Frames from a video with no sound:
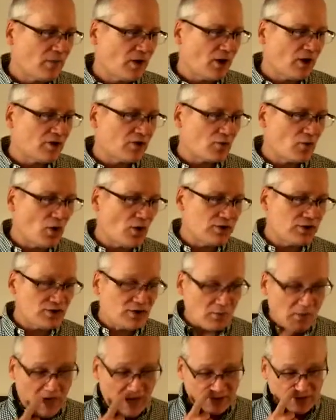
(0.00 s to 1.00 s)
On the road to
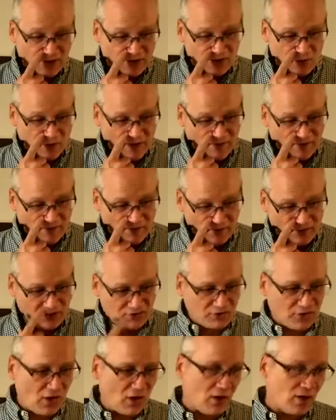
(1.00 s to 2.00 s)
Damascus, we have
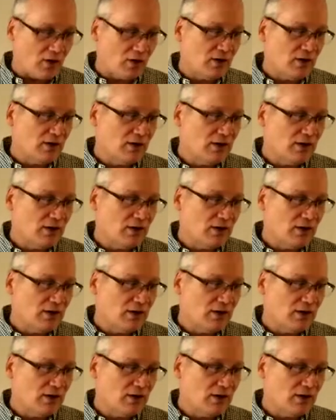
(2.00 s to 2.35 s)
Saul.